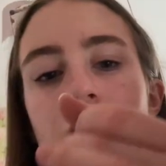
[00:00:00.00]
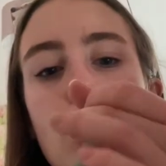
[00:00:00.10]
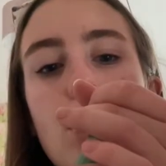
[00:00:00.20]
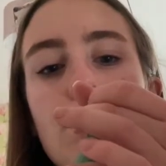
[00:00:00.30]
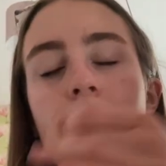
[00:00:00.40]
it
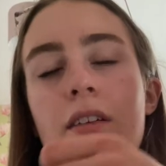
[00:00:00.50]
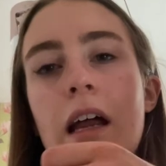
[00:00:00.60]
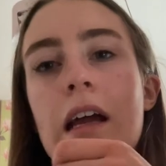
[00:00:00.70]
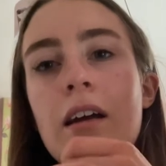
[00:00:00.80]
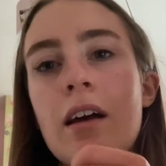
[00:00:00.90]
off, and
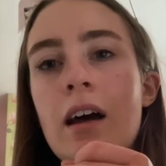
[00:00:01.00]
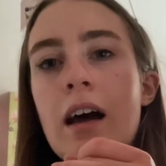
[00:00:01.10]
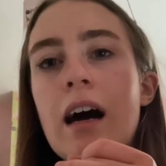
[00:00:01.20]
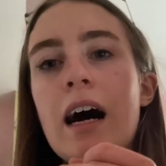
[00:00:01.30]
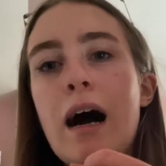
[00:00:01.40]
like
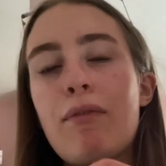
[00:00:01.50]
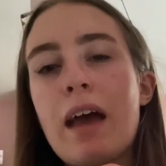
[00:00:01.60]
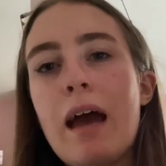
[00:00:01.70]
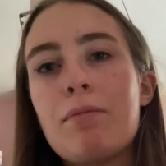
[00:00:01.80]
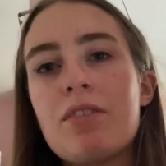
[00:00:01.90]
I've
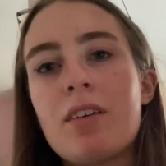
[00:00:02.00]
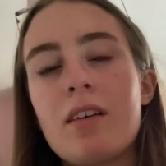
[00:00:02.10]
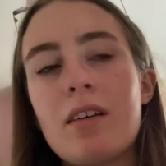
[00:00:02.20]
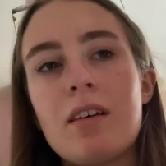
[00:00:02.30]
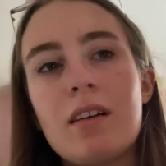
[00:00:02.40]
kept
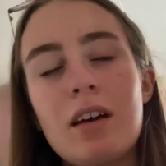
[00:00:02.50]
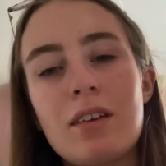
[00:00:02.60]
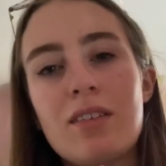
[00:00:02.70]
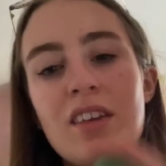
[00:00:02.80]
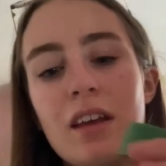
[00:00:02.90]
the
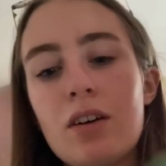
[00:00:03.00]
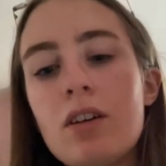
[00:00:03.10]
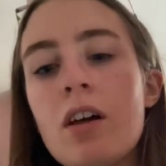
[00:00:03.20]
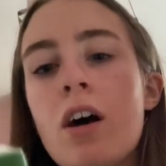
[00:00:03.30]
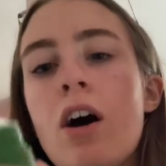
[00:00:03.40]

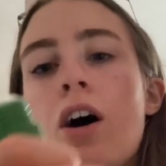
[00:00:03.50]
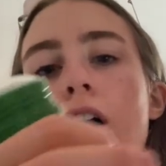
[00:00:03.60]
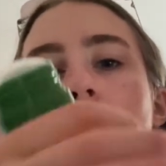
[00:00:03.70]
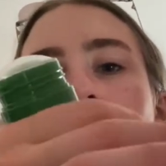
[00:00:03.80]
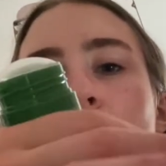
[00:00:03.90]
seal
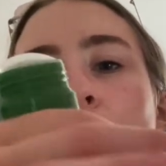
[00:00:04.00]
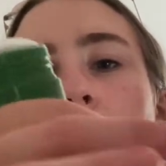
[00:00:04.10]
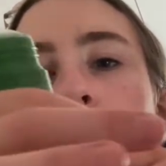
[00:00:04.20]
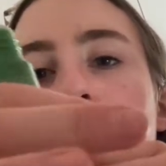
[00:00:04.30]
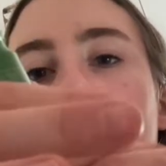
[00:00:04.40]
on
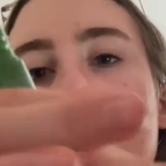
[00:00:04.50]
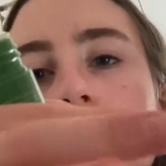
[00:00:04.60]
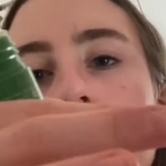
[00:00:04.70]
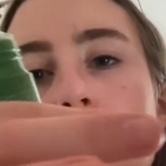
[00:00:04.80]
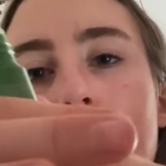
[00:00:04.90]
top.
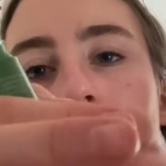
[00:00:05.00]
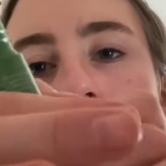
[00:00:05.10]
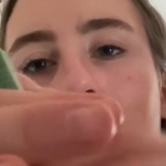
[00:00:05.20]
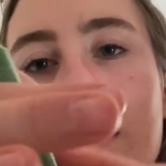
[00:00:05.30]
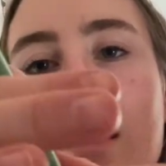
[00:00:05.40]
So
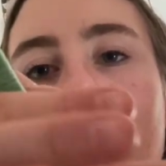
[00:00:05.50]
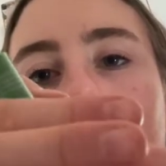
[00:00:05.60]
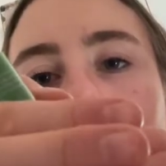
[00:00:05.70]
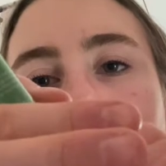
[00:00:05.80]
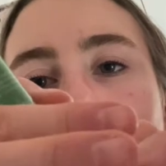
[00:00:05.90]
basically
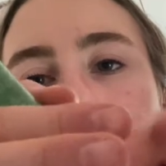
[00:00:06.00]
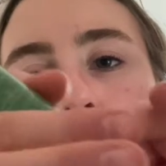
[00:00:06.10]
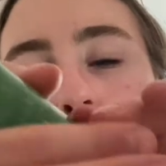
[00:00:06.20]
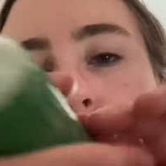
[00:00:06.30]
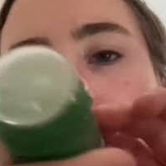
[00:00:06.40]
you push it
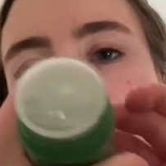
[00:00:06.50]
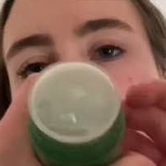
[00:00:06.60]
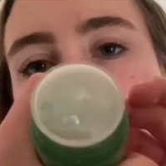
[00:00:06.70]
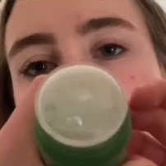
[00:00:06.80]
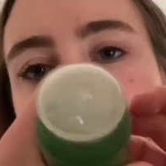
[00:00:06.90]
off and
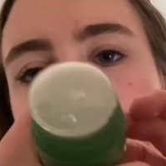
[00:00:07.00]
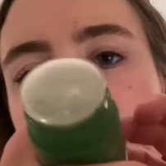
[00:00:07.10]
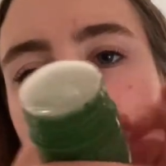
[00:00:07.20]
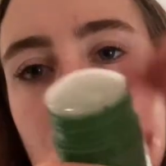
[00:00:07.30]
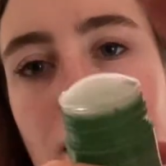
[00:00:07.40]
like it's got
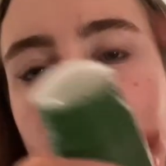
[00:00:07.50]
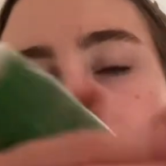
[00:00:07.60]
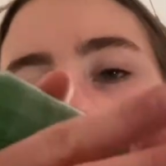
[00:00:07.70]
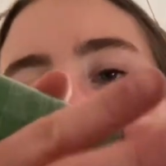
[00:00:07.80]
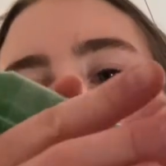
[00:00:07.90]
like the
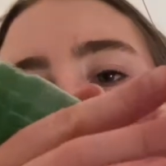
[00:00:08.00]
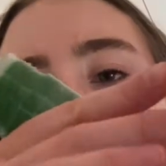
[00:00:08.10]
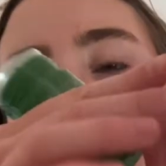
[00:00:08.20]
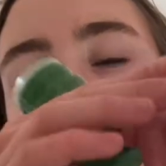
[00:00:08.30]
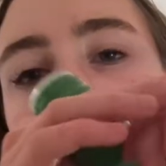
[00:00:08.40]

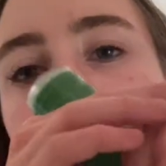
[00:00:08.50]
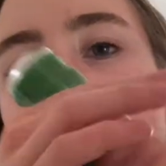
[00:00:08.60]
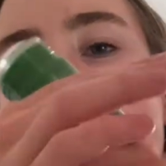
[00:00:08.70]
green stuff.